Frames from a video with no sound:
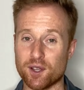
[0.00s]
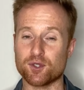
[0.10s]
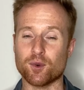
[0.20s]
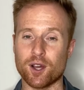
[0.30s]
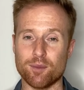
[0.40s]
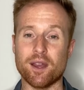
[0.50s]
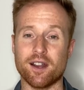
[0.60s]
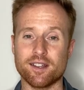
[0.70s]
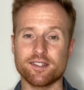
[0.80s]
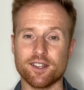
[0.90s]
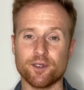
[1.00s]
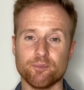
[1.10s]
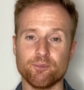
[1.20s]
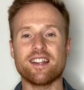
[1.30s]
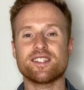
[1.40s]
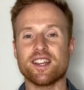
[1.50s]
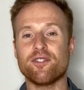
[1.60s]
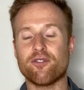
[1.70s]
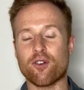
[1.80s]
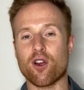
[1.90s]
I just want to be honest here. That is
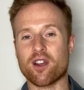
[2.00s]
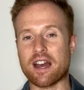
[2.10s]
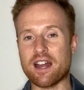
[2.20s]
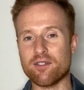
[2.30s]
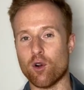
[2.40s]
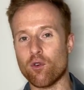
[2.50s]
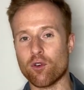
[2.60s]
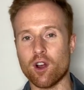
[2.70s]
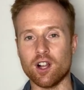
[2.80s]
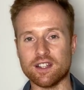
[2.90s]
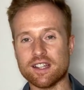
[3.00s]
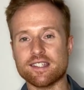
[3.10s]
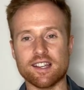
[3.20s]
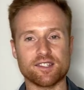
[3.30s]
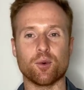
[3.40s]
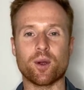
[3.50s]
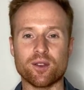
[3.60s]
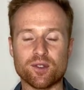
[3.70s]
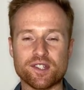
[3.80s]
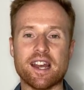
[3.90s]
it for our kind of overall list as to where
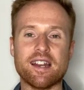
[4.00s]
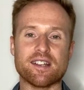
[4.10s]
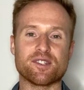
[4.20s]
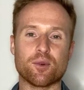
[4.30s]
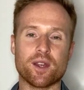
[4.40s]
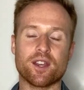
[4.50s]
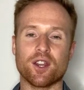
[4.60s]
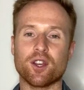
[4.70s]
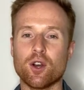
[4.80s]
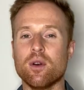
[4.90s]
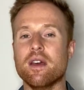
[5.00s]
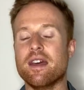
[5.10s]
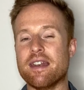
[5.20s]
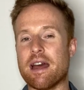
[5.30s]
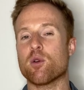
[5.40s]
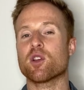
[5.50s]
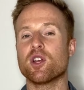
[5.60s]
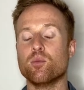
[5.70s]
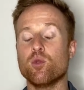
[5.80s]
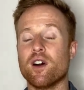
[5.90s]
you stand, as to where you can go. Now we're
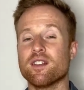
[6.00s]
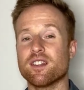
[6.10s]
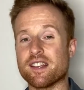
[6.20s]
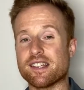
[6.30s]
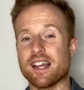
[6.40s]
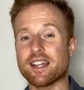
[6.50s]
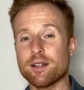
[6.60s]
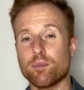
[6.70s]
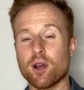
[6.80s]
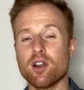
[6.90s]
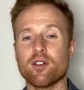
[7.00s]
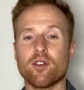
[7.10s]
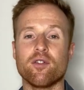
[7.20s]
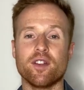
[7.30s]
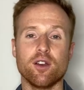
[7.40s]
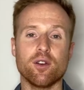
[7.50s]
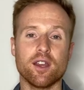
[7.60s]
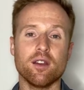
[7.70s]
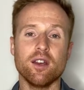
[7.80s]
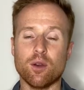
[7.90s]
going to move on to the second part of our video
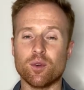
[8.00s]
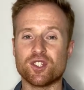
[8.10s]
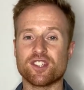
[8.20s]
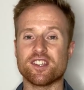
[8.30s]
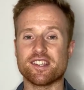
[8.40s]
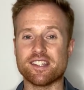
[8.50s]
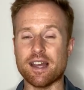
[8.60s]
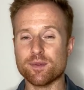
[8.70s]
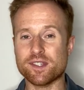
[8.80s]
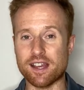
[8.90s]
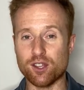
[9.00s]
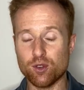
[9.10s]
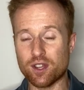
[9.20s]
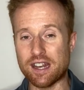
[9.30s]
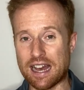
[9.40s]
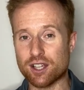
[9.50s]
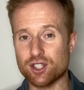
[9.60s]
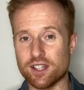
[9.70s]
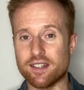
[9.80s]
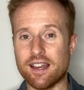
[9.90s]
here, which is the steps that you can
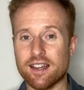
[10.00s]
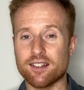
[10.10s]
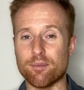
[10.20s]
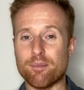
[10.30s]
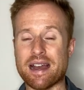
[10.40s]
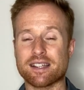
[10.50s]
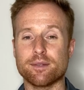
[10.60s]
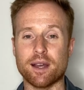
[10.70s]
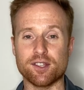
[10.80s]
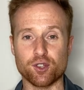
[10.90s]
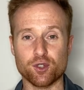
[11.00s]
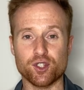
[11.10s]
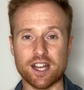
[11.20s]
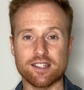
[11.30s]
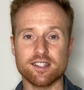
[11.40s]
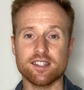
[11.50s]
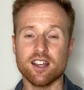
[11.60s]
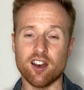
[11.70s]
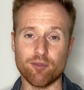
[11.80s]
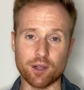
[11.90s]
actually take to maximize your chances
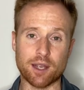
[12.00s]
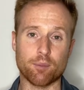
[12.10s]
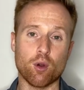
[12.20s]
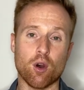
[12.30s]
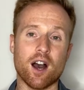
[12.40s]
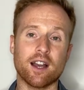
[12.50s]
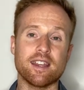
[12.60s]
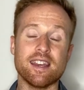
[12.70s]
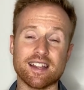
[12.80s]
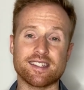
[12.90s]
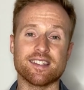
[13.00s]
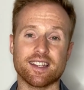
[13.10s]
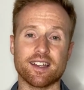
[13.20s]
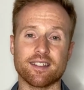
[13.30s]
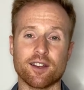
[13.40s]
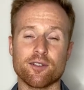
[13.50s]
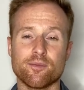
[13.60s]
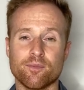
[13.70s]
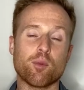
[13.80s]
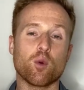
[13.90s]
of playing pro hockey and sticking there.
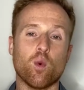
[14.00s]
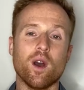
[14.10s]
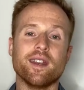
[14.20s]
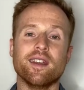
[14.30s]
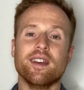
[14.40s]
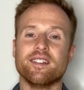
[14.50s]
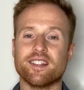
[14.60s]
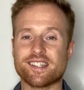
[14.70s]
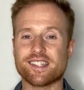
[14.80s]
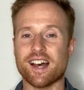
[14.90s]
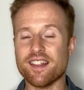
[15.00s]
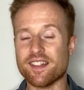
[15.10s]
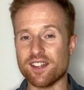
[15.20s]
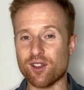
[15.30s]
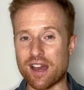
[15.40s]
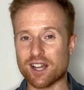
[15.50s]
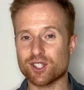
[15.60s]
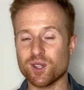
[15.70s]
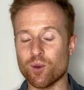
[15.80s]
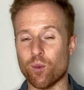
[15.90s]
Number one, decide that you
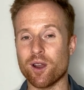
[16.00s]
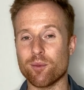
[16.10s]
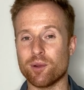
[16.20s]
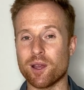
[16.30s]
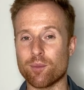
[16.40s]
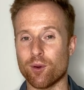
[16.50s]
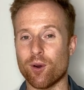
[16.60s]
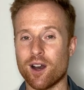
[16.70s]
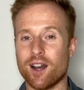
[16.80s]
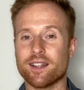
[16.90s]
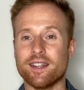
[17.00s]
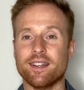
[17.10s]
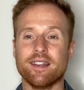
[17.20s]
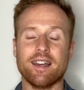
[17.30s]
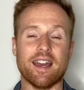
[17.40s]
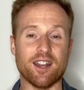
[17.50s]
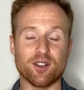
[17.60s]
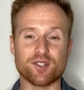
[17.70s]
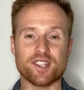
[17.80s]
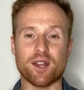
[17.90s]
actually want to play pro hockey and
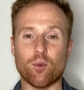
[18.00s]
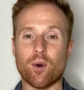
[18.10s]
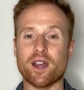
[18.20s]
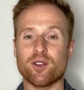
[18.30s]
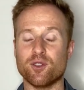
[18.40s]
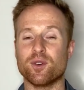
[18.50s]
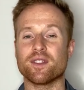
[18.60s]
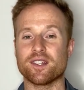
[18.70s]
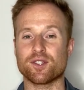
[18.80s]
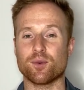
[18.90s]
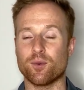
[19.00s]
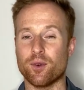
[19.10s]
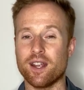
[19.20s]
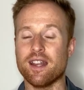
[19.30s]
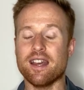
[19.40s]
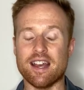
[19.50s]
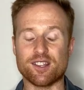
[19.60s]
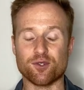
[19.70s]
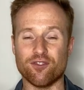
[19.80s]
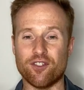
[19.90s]
understand why you're doing this, right?
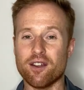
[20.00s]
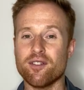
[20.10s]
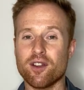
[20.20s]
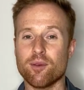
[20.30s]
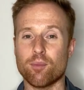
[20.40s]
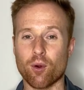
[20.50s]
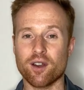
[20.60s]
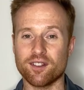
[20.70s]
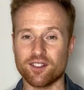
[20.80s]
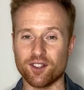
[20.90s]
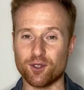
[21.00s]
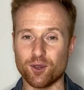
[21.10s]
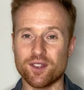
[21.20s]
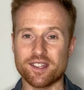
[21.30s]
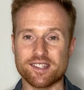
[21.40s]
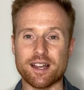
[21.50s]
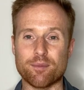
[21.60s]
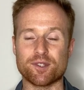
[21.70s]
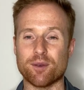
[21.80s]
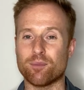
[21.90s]
It's very, very important to do this
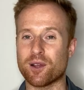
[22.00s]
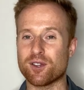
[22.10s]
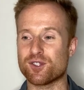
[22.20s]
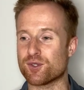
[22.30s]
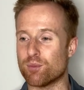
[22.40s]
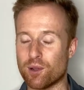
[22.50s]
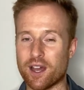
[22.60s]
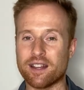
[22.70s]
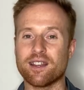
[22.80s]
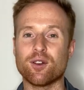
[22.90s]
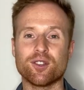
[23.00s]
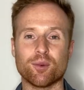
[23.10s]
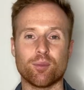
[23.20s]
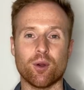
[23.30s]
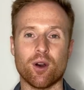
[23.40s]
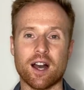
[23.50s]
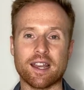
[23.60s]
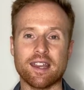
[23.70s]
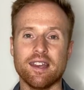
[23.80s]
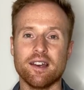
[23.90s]
step. Some players just blindly go into pro
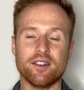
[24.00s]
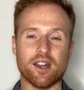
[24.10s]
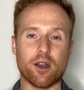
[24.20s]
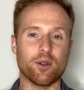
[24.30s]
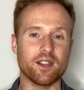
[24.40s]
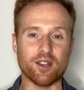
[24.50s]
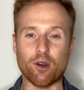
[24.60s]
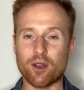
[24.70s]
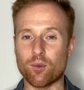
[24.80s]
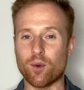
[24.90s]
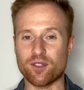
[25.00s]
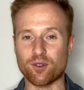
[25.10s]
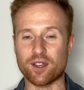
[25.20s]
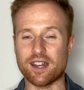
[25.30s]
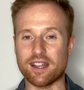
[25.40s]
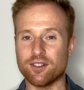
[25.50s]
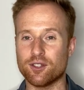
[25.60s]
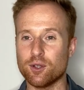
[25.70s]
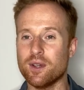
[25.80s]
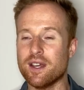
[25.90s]
hockey, not really knowing what they're getting into.